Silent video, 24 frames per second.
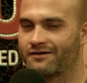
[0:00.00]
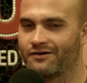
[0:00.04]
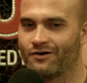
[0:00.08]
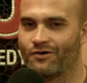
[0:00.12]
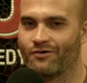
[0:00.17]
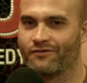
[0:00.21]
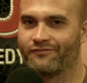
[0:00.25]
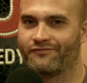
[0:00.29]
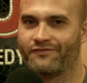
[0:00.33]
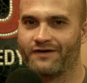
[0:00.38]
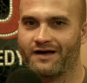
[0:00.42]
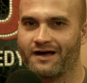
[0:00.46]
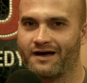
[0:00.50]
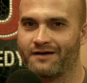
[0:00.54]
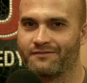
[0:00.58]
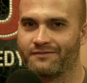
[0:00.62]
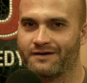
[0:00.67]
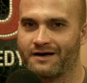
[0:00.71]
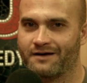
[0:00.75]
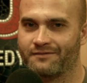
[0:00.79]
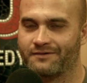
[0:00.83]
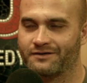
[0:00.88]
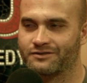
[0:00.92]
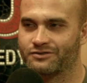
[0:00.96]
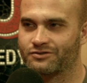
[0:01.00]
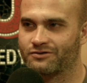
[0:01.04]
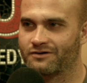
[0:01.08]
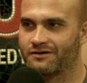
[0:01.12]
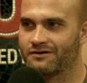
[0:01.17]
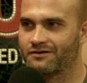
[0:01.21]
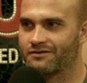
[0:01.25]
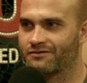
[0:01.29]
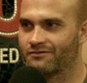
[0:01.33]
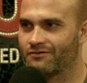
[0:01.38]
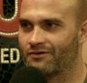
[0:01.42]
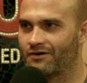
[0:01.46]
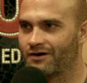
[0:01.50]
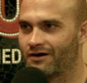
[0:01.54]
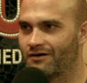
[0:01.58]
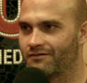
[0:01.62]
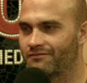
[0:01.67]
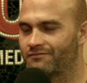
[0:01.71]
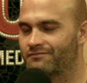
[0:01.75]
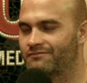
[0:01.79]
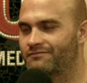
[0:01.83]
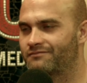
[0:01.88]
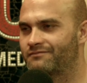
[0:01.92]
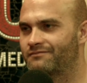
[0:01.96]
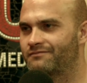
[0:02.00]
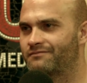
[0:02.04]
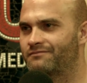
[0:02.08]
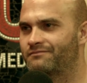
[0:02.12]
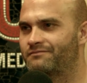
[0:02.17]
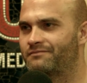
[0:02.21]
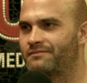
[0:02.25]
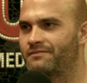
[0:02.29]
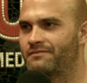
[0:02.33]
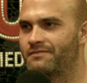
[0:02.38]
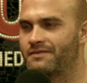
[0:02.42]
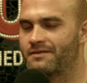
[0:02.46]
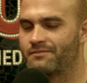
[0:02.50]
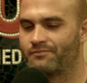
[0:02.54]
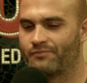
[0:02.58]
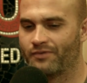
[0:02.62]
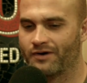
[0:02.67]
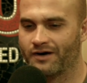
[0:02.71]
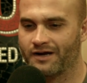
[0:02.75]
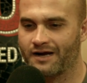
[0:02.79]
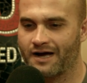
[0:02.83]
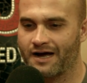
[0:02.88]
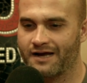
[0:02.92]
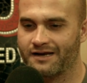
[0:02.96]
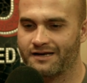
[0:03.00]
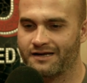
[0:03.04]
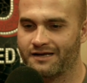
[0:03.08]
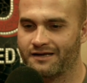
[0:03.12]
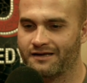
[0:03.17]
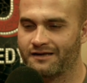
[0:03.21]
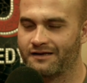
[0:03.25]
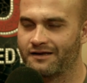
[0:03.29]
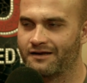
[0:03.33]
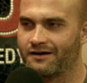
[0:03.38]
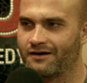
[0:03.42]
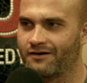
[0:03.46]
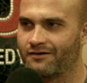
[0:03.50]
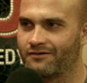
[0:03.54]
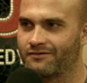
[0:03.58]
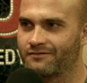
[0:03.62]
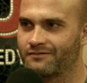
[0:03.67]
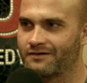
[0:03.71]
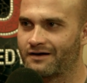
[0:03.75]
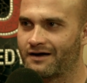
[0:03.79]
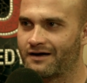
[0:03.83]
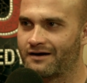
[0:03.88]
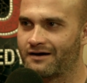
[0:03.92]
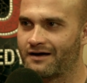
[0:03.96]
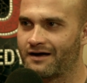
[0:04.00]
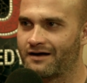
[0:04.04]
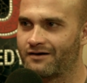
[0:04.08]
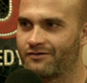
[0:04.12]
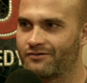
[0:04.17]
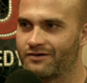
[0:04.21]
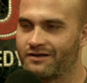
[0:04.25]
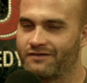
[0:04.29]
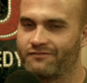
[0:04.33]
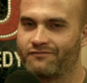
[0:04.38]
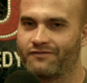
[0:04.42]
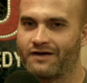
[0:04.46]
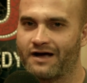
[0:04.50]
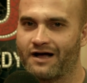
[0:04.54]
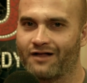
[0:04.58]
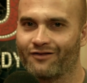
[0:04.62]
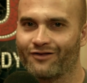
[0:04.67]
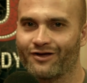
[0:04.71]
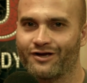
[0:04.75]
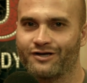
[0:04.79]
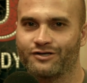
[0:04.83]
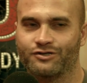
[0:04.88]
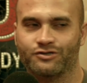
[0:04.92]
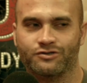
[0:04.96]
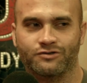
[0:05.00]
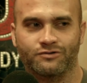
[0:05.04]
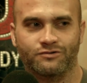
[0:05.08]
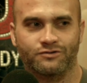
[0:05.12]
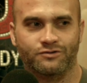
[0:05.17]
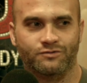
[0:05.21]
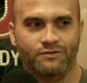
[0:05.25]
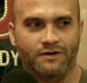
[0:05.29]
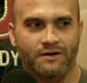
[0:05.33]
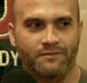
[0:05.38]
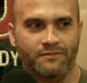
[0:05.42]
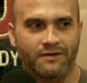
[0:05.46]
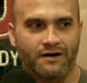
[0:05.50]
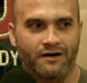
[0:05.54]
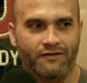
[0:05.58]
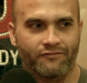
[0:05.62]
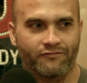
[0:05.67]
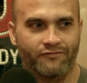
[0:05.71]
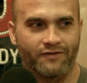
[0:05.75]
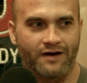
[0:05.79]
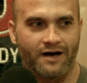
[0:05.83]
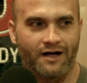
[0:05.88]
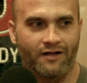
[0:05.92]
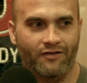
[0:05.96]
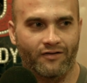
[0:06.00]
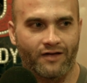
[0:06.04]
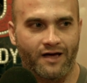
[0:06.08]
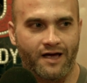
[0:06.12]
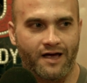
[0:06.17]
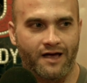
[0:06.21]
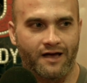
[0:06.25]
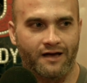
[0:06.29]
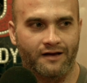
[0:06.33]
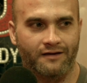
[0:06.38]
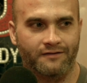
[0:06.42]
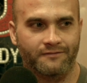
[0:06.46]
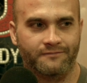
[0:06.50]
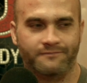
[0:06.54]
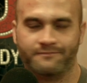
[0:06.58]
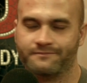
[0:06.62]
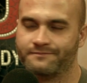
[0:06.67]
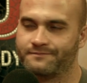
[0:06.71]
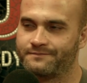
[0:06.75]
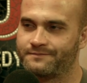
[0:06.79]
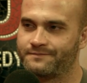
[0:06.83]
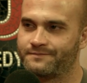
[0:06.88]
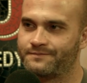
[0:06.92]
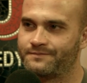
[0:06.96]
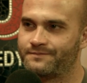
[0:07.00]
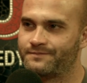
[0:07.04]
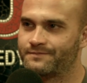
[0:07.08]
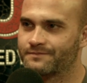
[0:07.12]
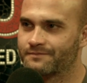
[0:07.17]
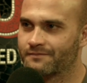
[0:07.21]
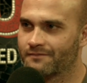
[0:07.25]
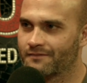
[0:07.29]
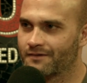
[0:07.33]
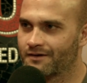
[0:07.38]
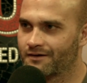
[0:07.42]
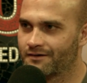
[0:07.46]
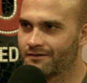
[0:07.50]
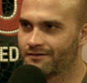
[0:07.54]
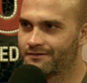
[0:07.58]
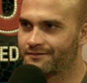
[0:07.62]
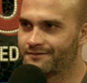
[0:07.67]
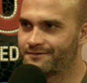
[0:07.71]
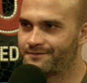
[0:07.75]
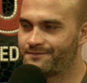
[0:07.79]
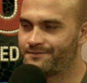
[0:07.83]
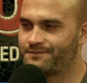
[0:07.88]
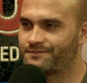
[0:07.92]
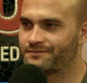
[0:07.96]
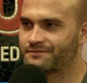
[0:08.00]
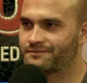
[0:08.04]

No offense, I'm, I'm not trying to throw out. It's but I need you know I, I don't need valet shoes when I'm not valeting. Exactly, and it's tough